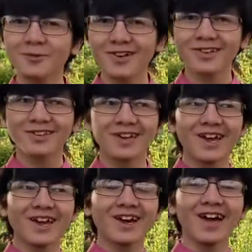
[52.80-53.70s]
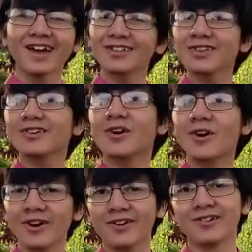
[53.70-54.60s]
was, at least in
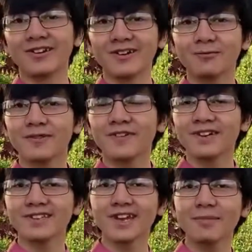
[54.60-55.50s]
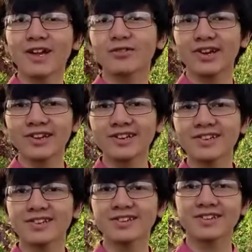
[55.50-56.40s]
our area, within a 10-mile radius,
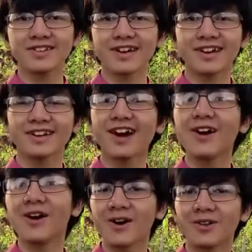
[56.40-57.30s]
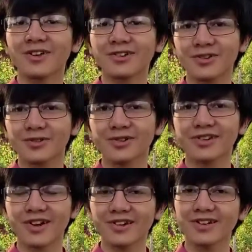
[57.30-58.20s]
not all Asian stores
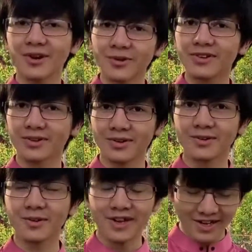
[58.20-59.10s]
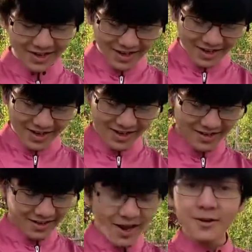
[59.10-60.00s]
carry daun kesom.
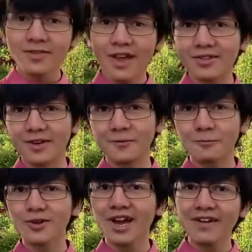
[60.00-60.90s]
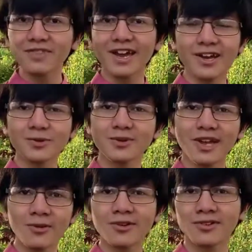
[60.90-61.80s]
Now then, when you have the actual
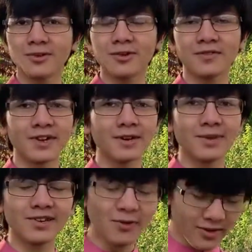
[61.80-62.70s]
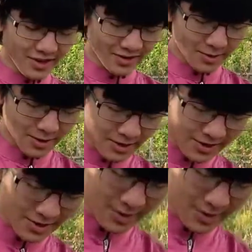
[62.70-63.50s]
daun kesom or Vietnamese coriander, what you want to do